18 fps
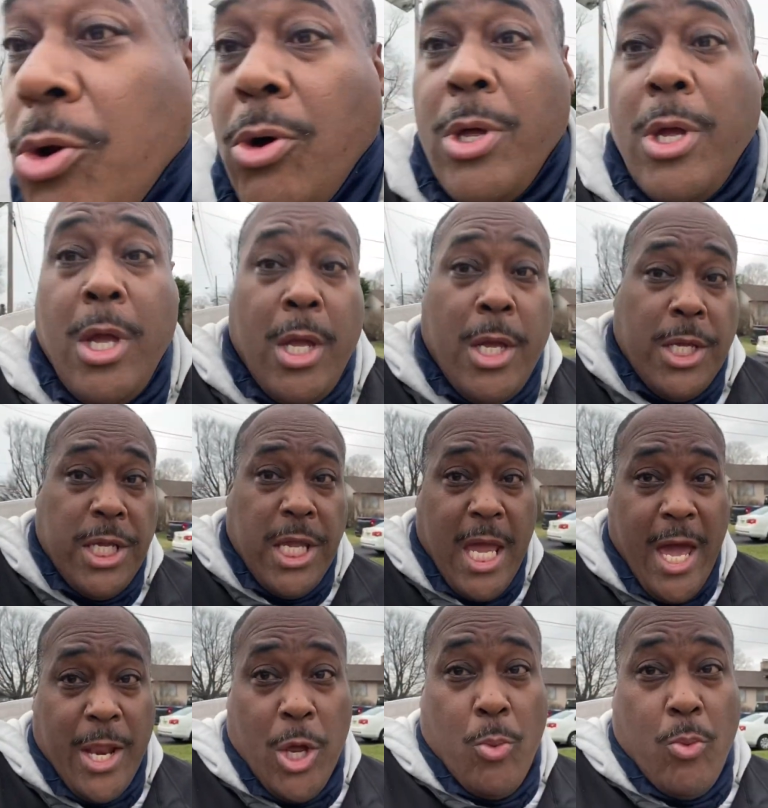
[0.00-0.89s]
on.
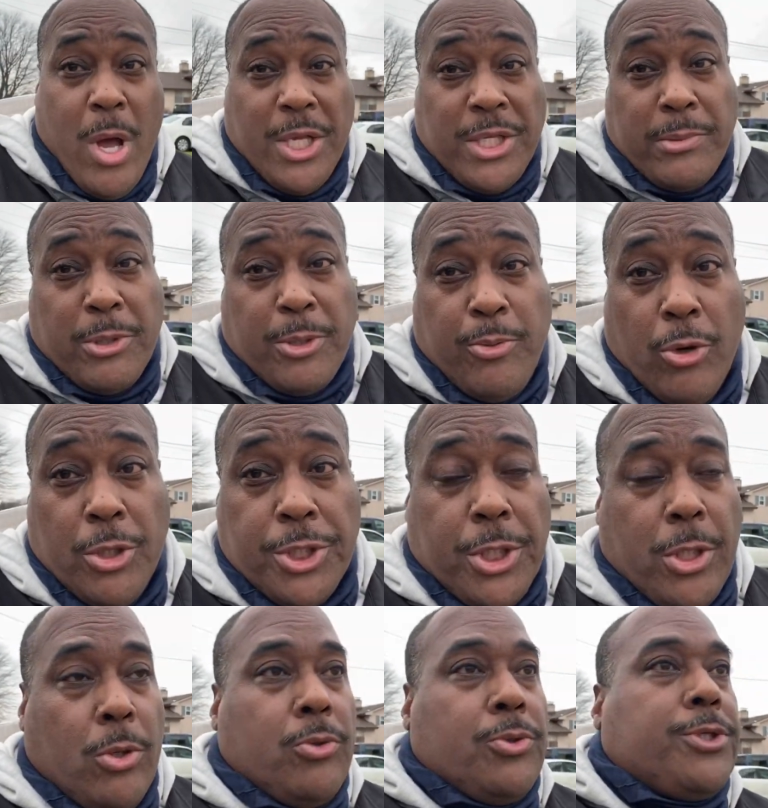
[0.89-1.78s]
Yeah, I don't watch some sports
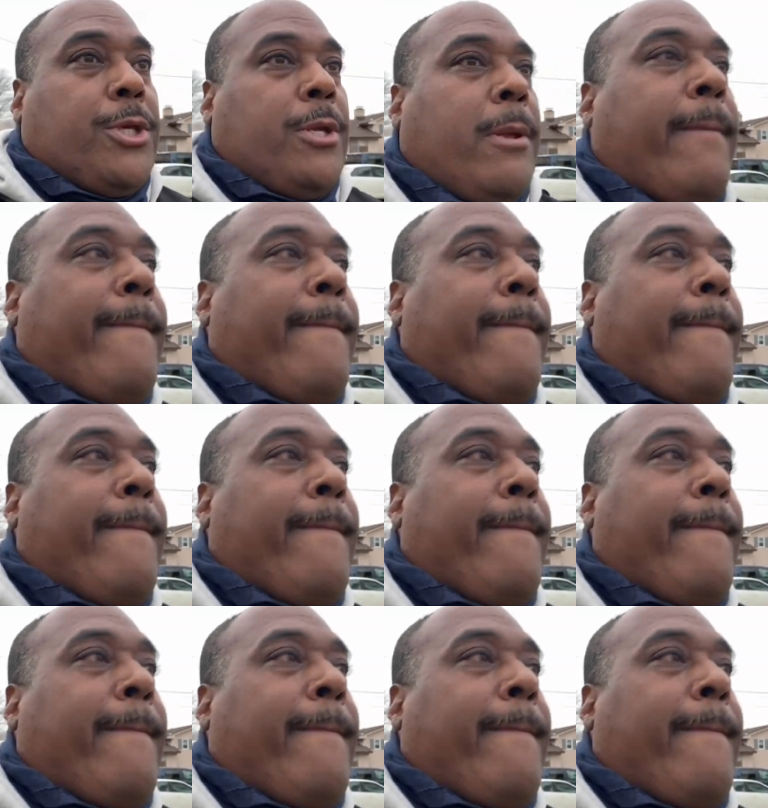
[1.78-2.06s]
shows.